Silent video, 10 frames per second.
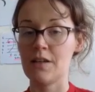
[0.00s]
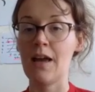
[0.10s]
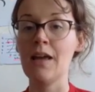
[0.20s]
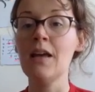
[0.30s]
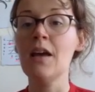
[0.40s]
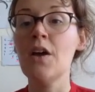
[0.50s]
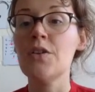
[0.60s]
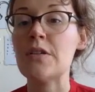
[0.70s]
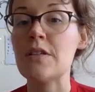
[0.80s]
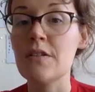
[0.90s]
okay?
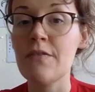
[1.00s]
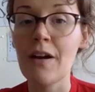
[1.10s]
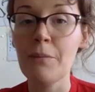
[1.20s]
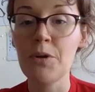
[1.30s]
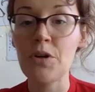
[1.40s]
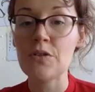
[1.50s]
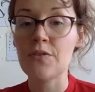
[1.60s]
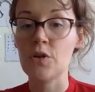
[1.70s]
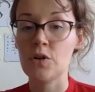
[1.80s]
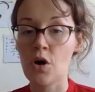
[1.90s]
So this is a very
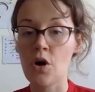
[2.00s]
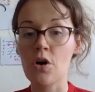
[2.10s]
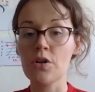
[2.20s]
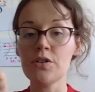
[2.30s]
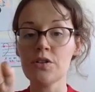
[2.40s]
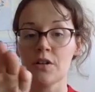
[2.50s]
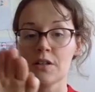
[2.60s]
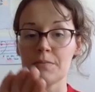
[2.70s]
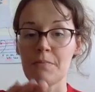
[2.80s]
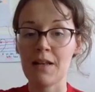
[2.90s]
beautiful
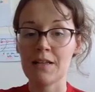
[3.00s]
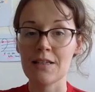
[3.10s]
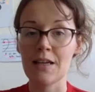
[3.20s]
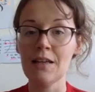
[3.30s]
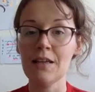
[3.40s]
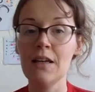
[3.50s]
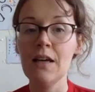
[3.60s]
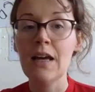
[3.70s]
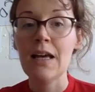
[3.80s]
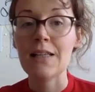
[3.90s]
conjunct melody.
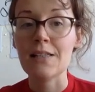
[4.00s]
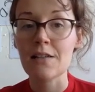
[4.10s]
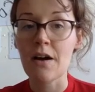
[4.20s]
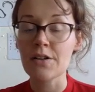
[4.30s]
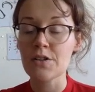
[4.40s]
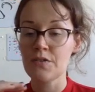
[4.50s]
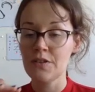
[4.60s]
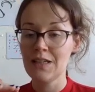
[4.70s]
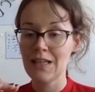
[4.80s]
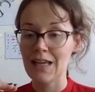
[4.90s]
It starts off
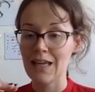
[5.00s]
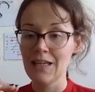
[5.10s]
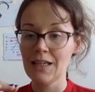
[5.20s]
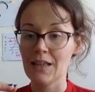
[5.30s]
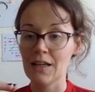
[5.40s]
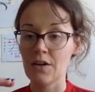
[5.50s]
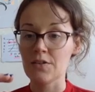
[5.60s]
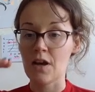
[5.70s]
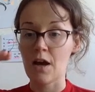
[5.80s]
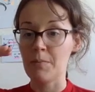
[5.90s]
in an E, and then it
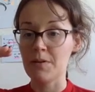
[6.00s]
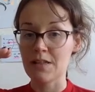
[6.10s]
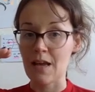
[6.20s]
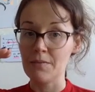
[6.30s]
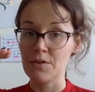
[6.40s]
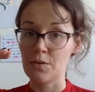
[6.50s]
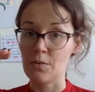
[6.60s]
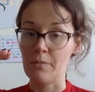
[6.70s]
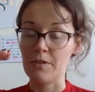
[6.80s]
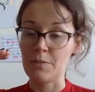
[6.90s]
goes up a step to
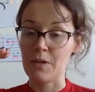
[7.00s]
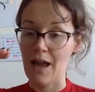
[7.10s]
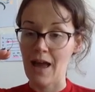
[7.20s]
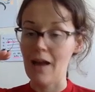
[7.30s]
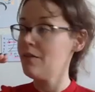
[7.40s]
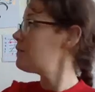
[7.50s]
what must be an F.